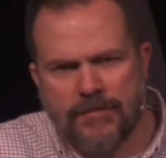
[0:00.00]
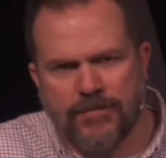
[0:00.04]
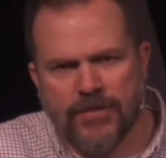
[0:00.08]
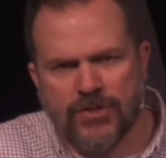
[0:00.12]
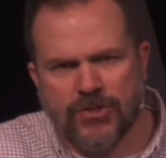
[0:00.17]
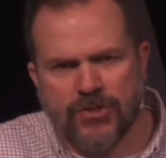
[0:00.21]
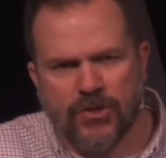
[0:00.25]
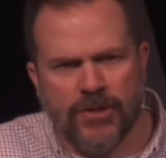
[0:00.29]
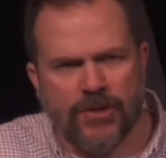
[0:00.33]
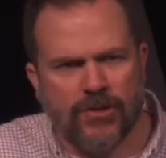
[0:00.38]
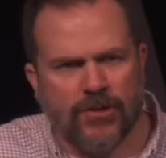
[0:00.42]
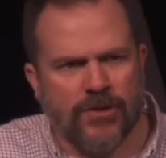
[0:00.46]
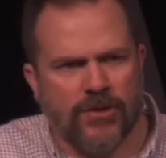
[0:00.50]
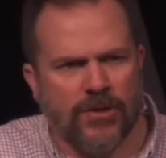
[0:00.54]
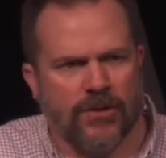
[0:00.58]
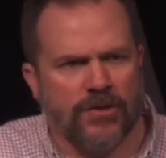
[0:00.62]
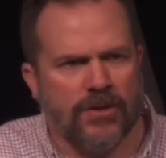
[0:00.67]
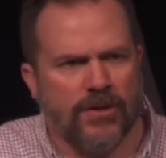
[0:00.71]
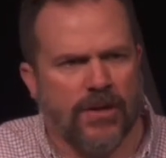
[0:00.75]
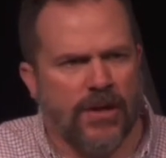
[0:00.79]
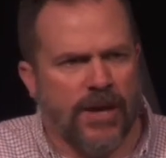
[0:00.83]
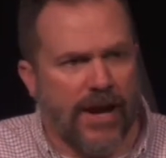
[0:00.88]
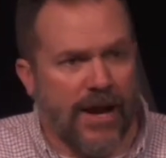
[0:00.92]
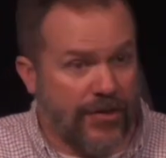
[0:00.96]
So
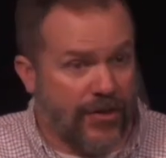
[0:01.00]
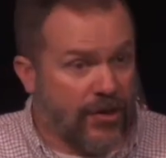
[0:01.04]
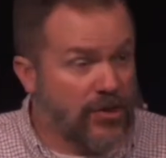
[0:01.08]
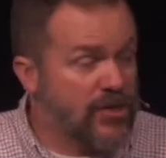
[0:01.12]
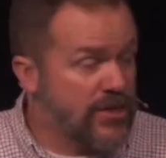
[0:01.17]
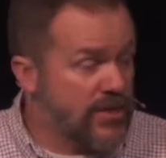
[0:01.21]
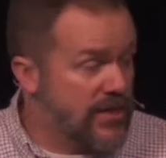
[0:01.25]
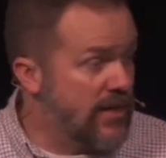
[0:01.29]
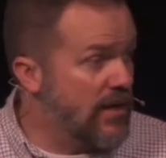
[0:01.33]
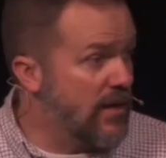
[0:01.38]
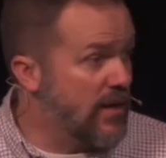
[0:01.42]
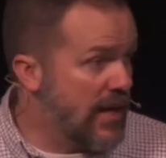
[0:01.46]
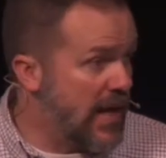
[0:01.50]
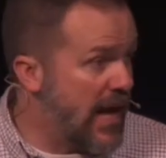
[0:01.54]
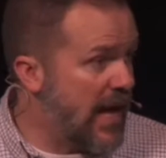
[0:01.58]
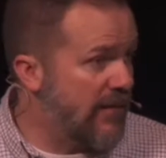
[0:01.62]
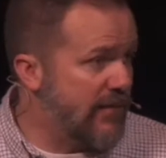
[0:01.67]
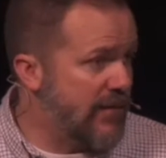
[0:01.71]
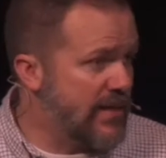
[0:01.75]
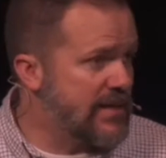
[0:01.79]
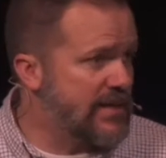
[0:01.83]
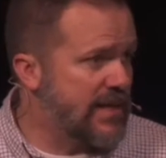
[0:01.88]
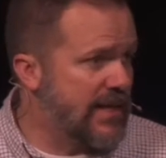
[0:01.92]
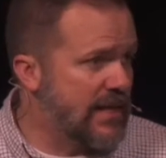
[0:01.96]
they're still
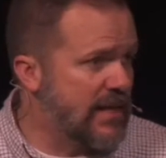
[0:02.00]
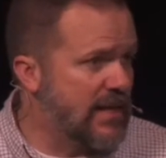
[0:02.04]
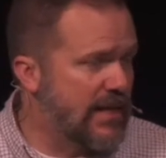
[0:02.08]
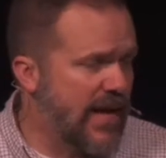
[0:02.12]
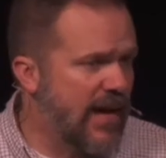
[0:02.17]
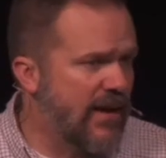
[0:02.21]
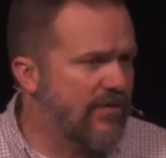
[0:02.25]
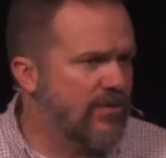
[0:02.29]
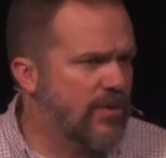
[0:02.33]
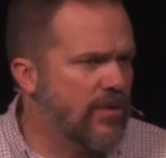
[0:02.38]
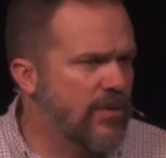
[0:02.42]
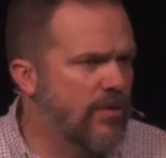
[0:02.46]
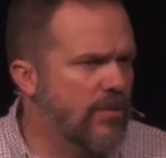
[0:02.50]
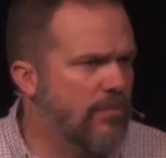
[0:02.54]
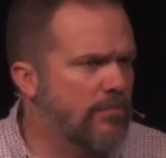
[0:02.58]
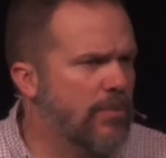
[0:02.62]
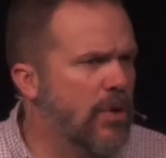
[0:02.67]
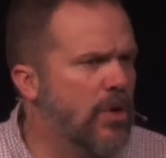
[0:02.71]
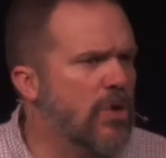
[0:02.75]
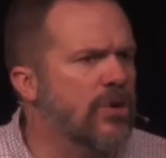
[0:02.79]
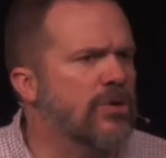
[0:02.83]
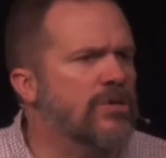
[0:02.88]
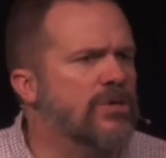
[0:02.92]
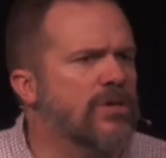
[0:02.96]
obviously left
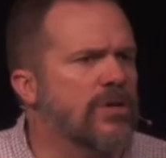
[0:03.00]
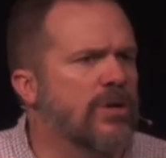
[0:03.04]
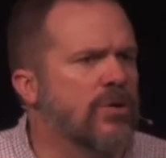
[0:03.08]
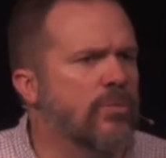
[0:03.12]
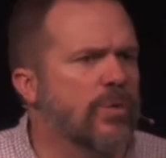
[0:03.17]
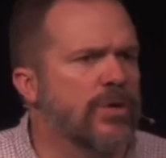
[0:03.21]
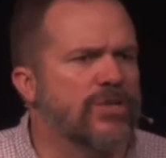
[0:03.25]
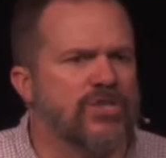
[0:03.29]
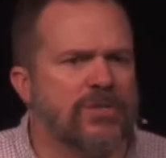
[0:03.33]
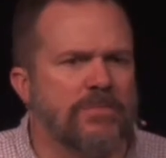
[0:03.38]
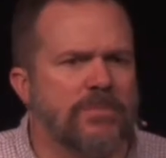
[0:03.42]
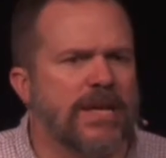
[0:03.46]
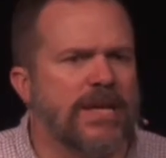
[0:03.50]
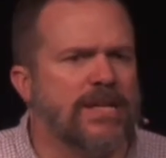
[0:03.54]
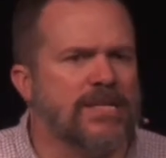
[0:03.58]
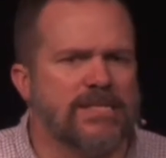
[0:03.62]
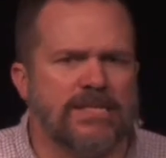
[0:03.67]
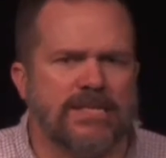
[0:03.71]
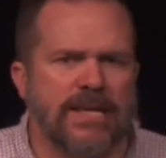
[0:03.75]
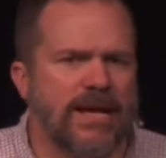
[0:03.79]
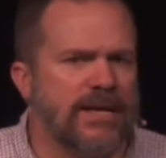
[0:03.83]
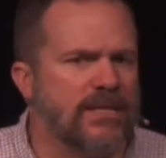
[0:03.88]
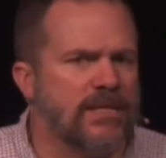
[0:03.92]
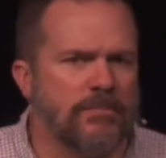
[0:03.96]
burnt, which
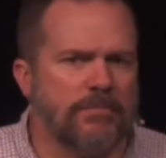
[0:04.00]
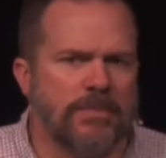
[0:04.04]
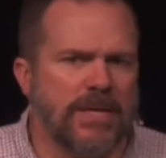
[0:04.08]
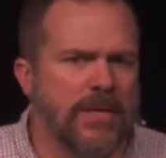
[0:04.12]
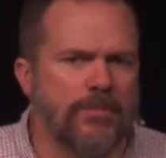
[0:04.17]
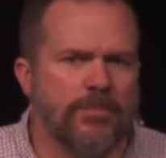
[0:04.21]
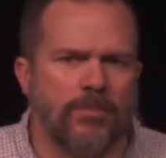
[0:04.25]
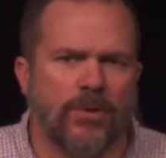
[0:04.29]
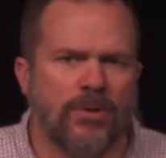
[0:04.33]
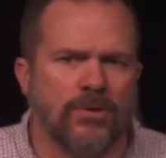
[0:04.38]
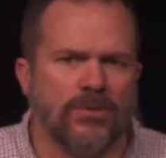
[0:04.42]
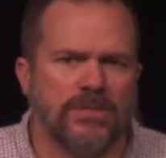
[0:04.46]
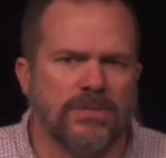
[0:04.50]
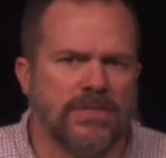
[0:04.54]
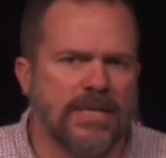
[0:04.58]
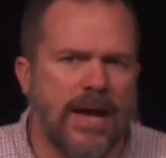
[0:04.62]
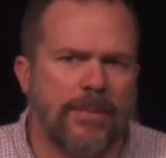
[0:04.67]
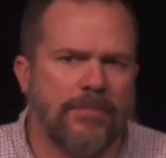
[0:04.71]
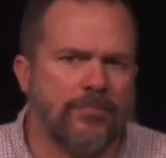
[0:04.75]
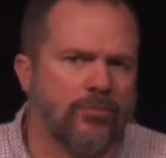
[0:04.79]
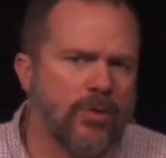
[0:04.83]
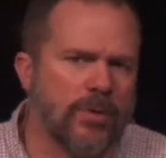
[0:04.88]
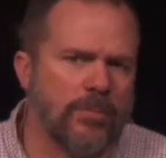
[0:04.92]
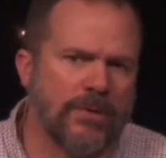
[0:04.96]
means that the people
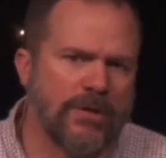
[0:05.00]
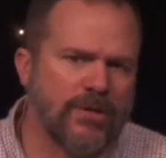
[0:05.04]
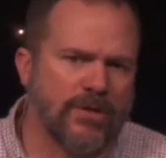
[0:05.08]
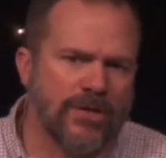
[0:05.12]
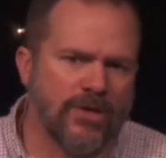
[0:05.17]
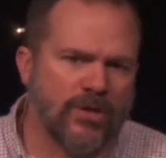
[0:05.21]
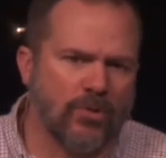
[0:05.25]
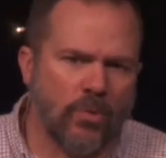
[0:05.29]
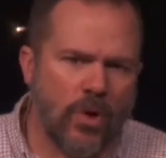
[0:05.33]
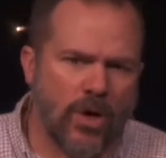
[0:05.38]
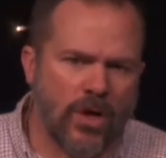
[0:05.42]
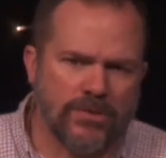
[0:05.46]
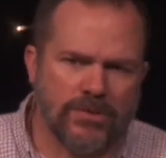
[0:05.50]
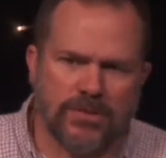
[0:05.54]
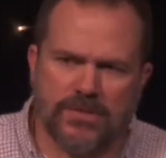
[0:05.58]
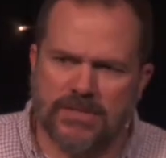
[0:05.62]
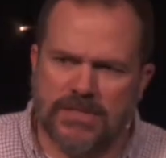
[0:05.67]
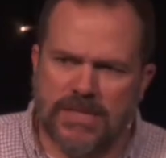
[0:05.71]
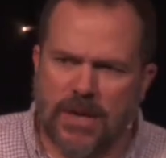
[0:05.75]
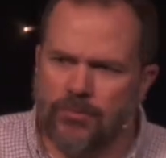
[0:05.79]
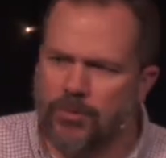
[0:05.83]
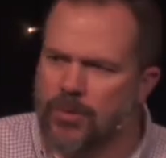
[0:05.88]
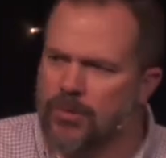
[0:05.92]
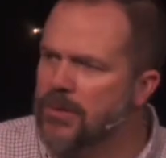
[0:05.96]
stopped rebuilding the walls and
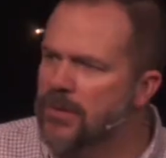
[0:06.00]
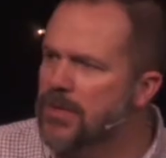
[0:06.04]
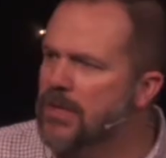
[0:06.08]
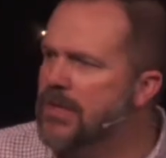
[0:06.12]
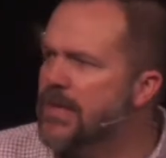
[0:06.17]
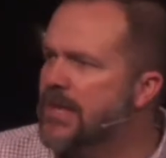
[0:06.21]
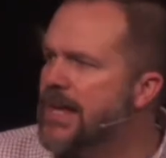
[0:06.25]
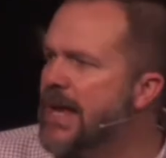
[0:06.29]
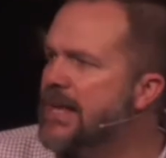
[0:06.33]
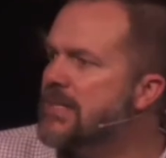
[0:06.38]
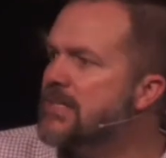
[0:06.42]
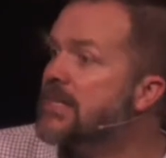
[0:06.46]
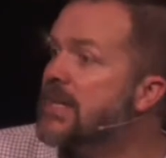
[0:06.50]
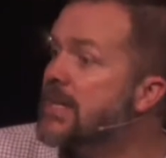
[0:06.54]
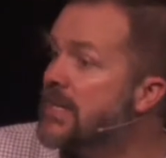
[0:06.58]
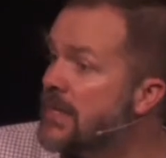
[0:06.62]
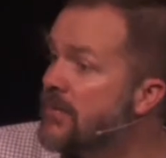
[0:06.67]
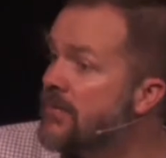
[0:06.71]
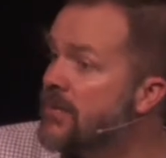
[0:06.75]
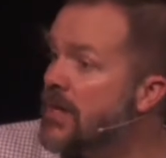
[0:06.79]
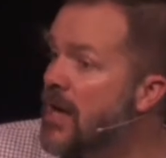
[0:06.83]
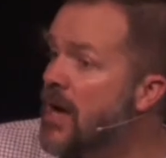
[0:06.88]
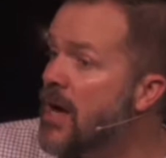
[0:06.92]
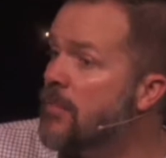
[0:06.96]
stopped rebuilding the gates. They'd
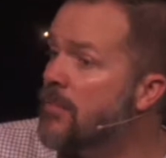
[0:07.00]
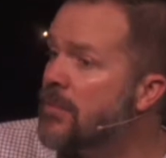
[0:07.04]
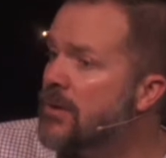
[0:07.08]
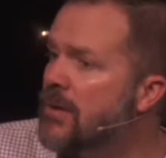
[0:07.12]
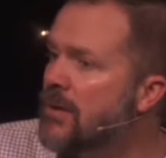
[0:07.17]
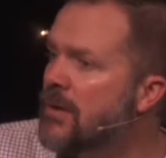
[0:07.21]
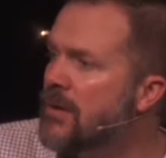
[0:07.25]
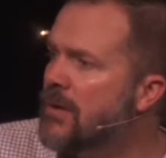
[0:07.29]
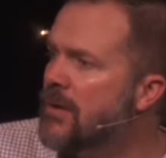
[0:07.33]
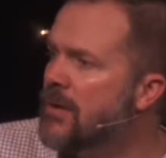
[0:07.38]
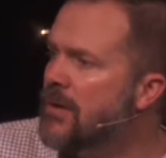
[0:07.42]
given up.